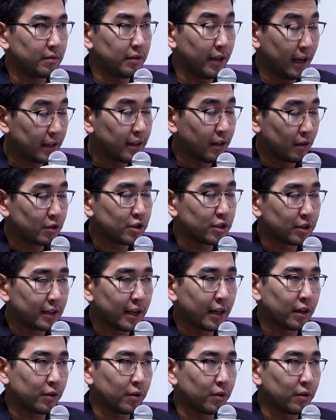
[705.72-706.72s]
Yeah, they launched a
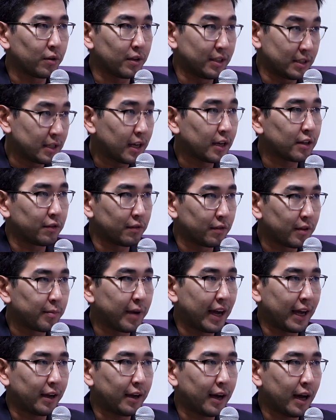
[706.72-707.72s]
telco inside of a
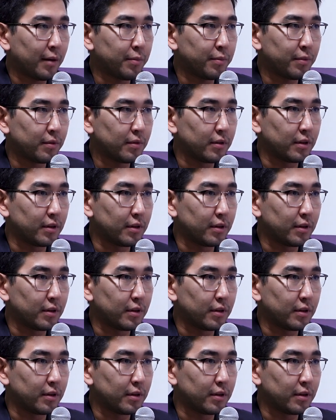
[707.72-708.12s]
bank app,